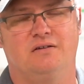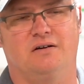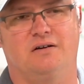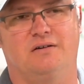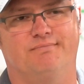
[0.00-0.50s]

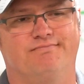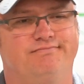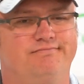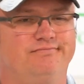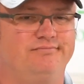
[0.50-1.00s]

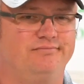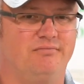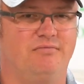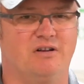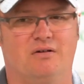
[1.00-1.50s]

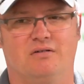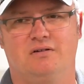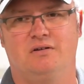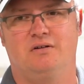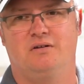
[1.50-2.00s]
You know,
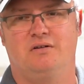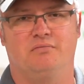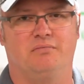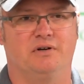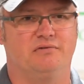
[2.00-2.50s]

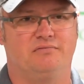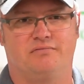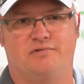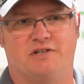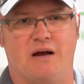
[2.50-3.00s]
but
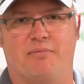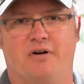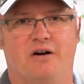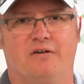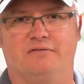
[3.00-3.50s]
shop
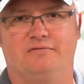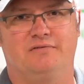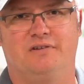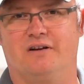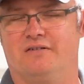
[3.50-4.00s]
around.
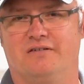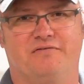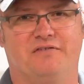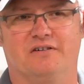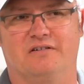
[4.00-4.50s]
you know,
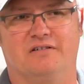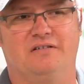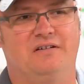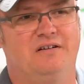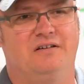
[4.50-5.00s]
if
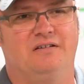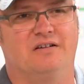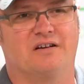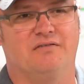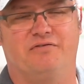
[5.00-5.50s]
you're
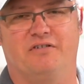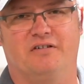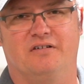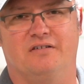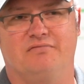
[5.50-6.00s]
looking
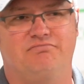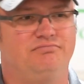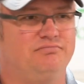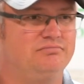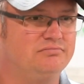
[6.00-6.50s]
for
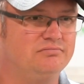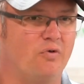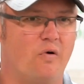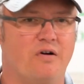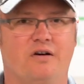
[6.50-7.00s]

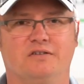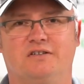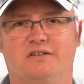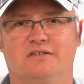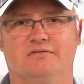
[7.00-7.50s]
Warren
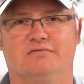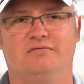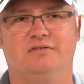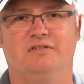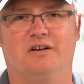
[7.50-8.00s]
Ultra and
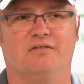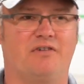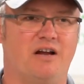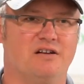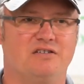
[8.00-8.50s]
you can
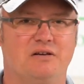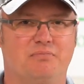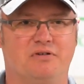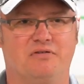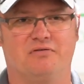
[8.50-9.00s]
find it
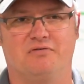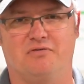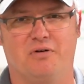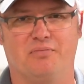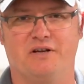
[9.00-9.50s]
cheaper
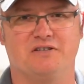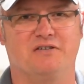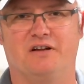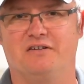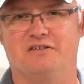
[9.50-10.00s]
one place
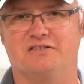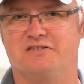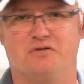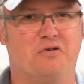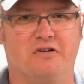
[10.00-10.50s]
or another, it's
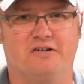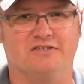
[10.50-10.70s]
still Warren